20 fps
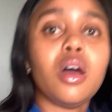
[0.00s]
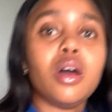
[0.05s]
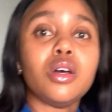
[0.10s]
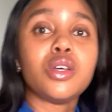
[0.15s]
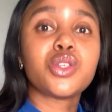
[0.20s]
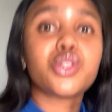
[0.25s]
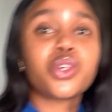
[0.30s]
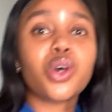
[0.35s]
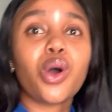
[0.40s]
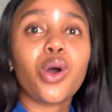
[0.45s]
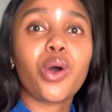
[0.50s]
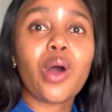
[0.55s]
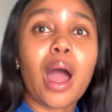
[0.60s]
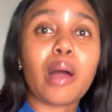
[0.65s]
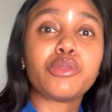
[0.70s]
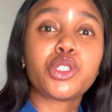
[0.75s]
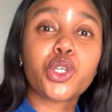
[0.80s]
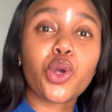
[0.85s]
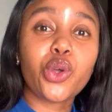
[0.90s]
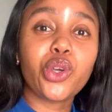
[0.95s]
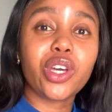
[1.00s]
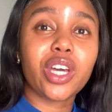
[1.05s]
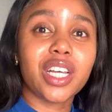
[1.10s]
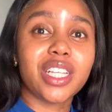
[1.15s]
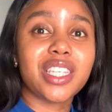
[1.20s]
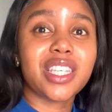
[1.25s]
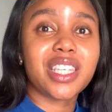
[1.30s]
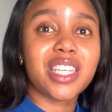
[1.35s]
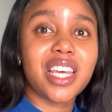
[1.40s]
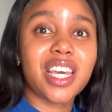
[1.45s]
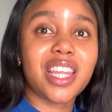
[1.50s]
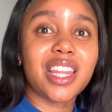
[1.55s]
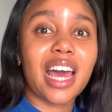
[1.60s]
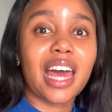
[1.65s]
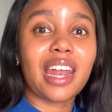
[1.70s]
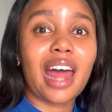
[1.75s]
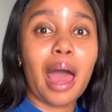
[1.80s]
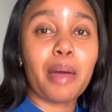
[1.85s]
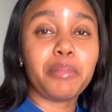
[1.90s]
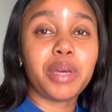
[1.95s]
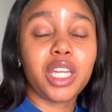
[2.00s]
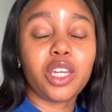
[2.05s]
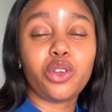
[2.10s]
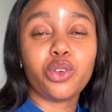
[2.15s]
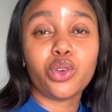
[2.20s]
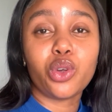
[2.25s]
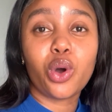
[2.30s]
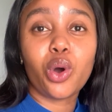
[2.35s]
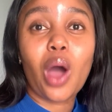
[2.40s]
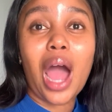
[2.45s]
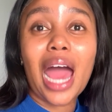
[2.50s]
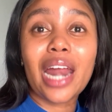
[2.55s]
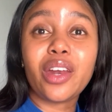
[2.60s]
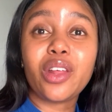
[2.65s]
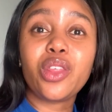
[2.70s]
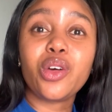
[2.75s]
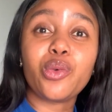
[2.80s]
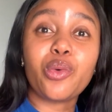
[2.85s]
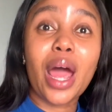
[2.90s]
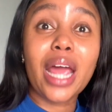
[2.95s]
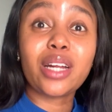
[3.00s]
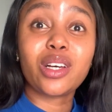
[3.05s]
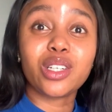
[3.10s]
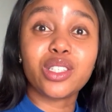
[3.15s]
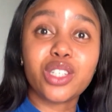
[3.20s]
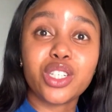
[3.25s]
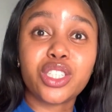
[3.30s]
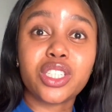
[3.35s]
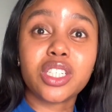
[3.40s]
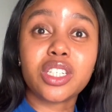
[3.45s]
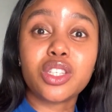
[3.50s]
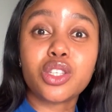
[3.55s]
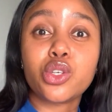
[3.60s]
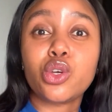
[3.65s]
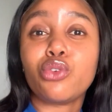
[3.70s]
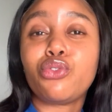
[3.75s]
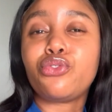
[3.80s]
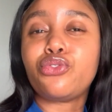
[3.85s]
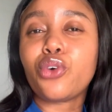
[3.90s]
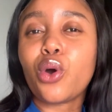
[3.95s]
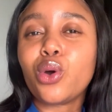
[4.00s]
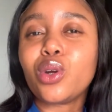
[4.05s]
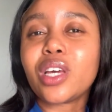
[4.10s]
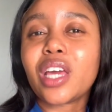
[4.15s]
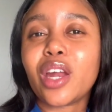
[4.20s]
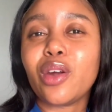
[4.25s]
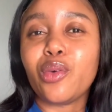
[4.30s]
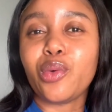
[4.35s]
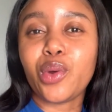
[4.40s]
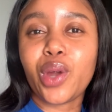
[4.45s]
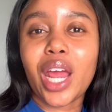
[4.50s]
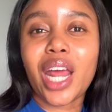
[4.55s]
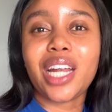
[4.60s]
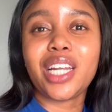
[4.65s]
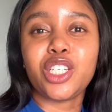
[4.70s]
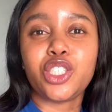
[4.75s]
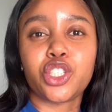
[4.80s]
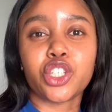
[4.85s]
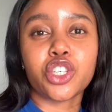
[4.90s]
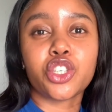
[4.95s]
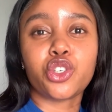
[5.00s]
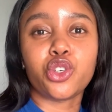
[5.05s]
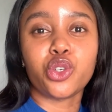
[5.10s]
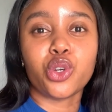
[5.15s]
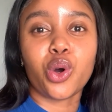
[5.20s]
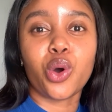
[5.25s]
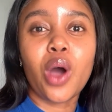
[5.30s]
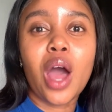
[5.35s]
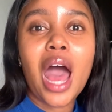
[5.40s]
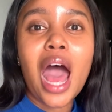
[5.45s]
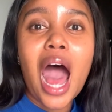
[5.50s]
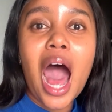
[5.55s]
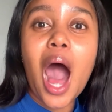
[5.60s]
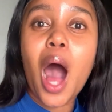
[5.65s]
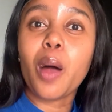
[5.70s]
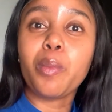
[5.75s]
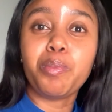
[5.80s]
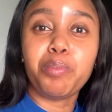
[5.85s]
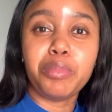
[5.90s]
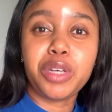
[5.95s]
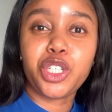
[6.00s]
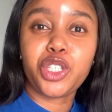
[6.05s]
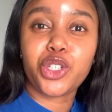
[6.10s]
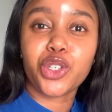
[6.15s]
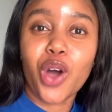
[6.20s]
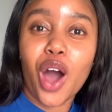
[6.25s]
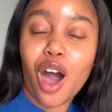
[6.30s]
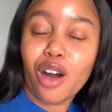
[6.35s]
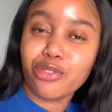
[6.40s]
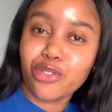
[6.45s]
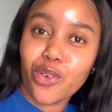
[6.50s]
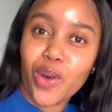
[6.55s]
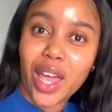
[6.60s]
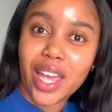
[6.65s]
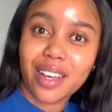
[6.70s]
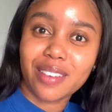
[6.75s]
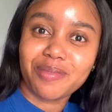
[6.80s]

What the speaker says: So I'm sure you can see that, under the right conditions, your phone can really just, help meet you halfway.